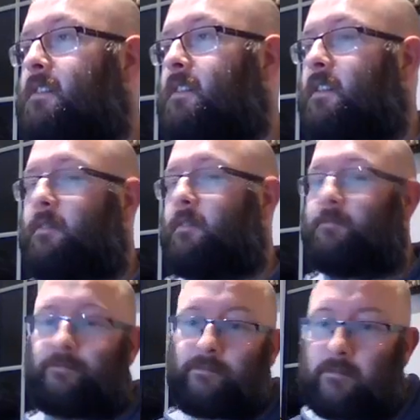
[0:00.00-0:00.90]
So,
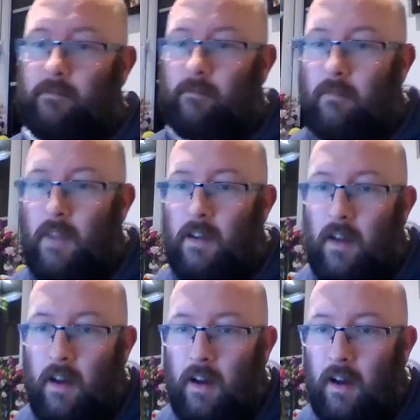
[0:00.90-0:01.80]

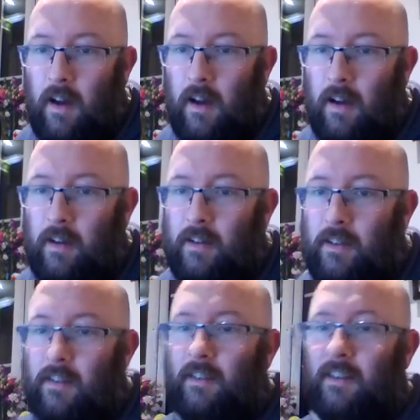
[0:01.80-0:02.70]

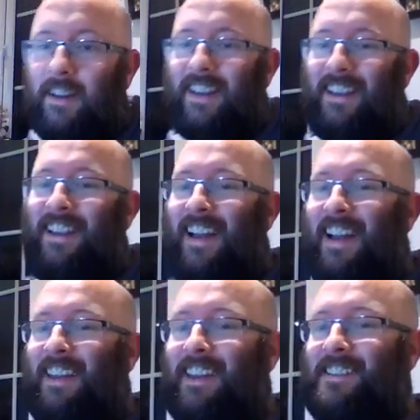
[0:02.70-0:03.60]

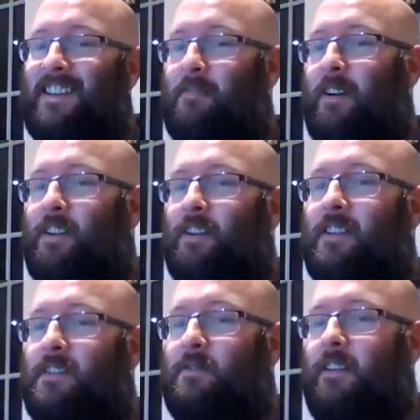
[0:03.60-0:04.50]
yeah, King's Head Bell, you got
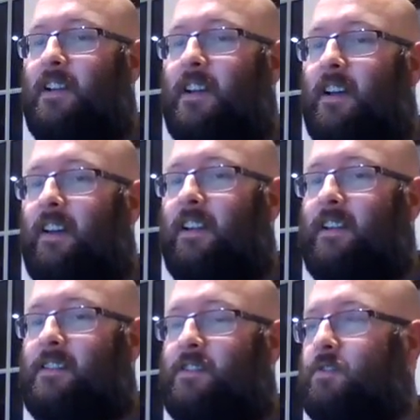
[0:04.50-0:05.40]
this one. I
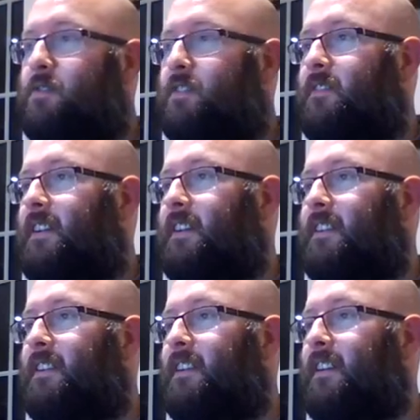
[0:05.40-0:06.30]
think that's Jordan, right?